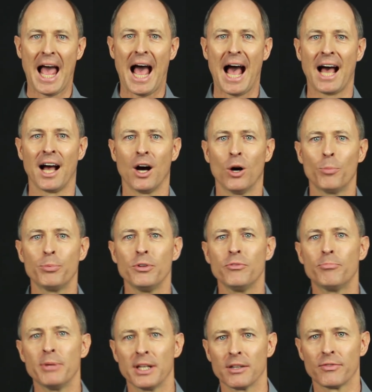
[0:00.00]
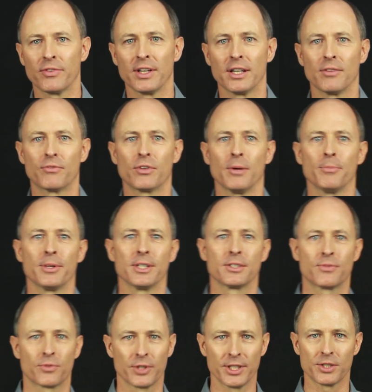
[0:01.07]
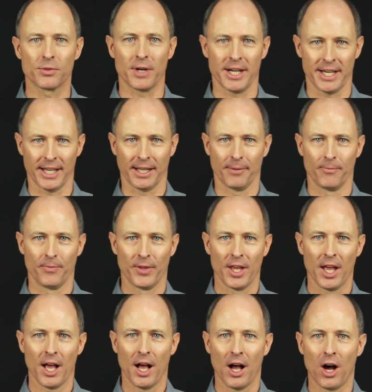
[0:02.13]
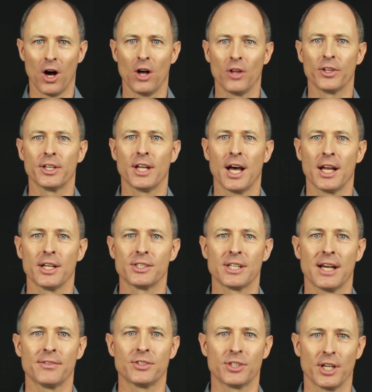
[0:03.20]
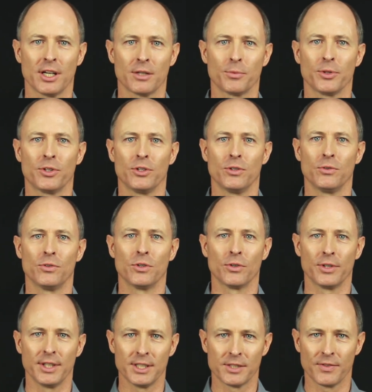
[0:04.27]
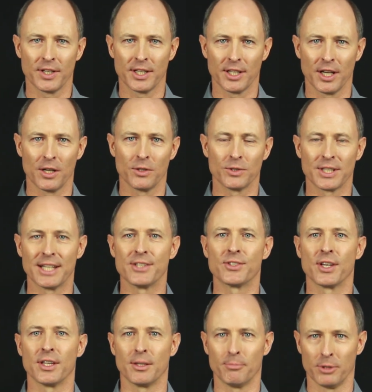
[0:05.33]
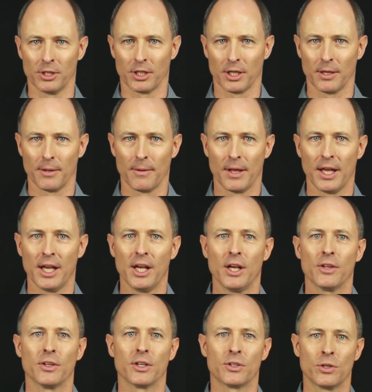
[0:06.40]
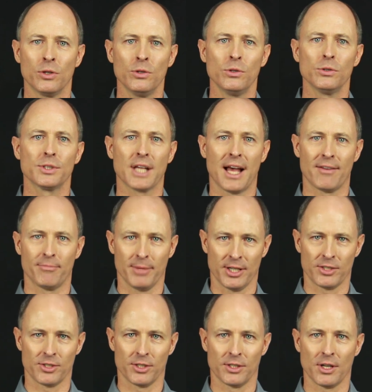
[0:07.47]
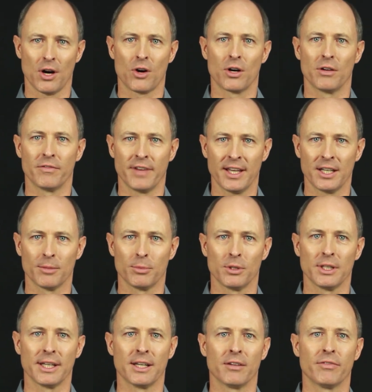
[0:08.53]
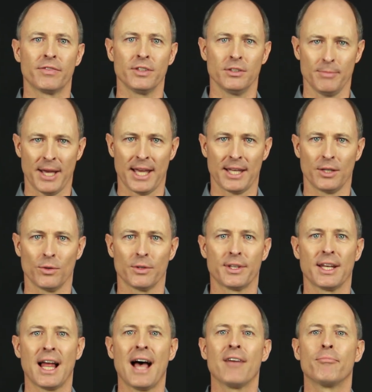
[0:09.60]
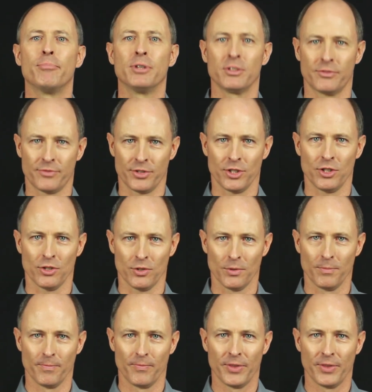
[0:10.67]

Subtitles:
I hope you've benefited from this free training. All the knowledge I've shared with you during these videos is in the book. The tools I've mentioned are available in a field manual that I've built for you.